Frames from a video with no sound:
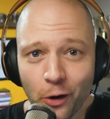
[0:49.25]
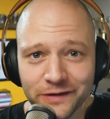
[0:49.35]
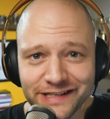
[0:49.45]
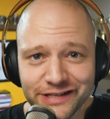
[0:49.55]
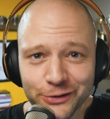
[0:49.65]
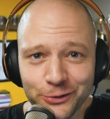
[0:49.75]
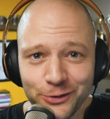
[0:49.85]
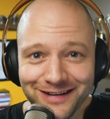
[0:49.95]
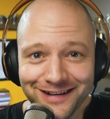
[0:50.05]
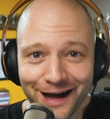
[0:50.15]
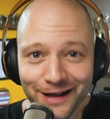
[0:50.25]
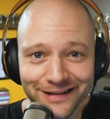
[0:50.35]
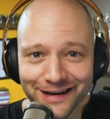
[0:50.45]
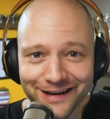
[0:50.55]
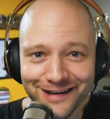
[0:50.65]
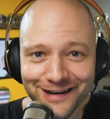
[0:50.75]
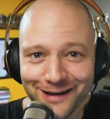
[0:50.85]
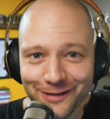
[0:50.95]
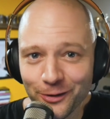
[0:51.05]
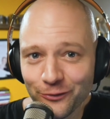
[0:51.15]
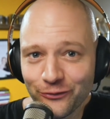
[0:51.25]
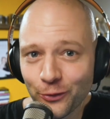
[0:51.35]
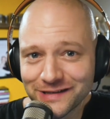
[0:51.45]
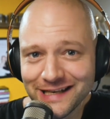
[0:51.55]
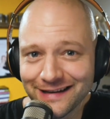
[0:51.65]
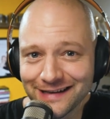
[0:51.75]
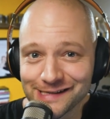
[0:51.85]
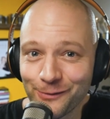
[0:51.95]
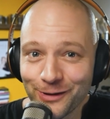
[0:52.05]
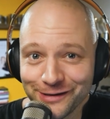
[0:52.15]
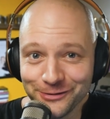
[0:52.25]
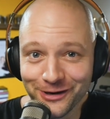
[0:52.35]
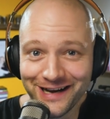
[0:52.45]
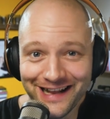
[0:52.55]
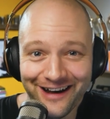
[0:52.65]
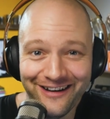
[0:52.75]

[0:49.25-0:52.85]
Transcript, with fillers: Only two? I like, there are 14 things I want to do.